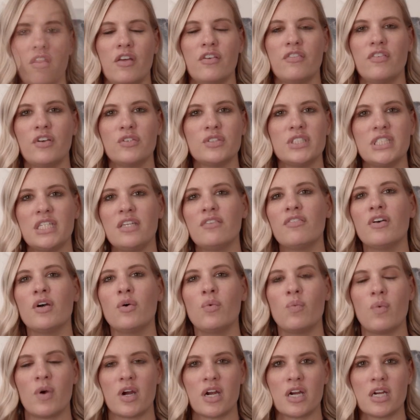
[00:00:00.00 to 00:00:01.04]
The Votiva
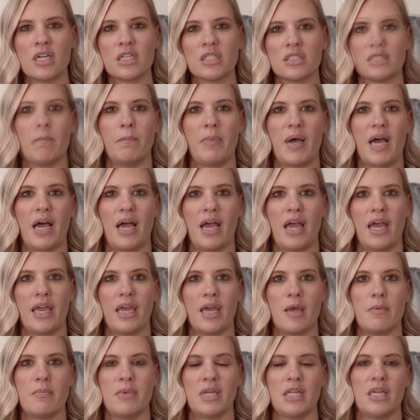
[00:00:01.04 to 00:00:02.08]
works
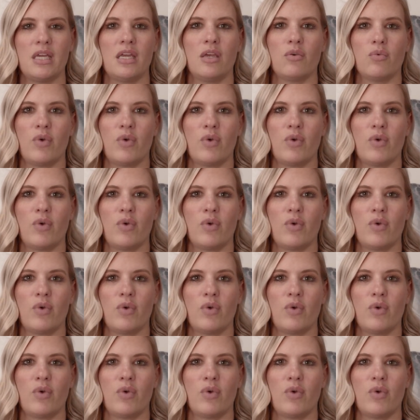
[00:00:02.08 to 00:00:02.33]
by emitting